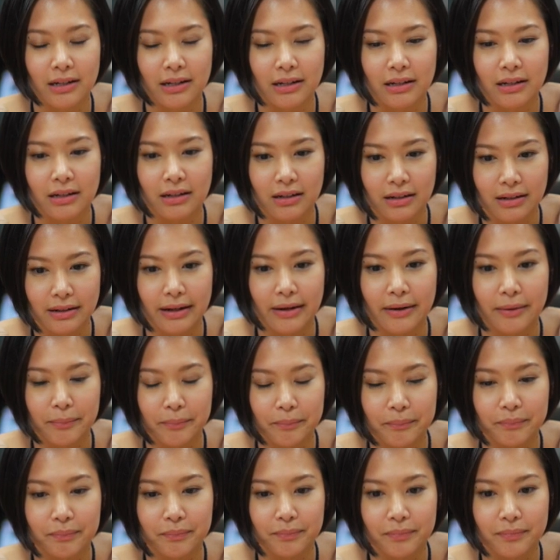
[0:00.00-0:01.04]
Yeah, the risk
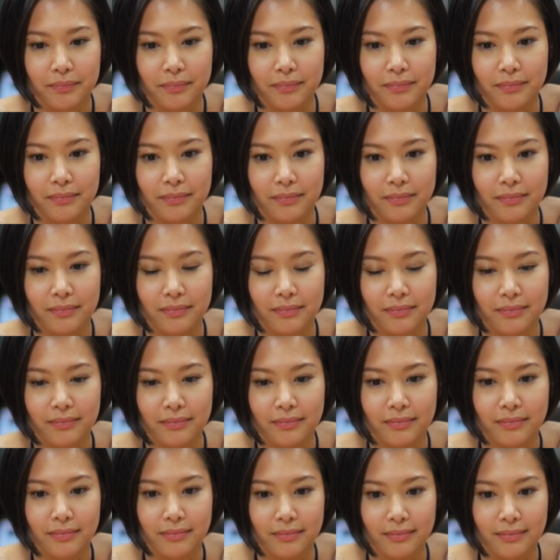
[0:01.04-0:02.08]
is not that high.
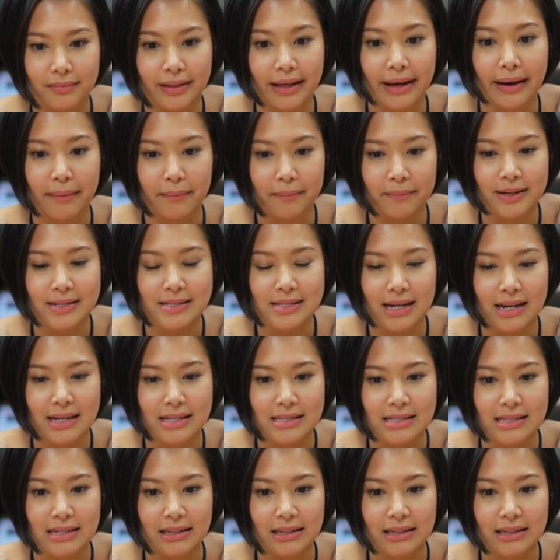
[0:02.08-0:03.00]
Names. Yeah, precisely.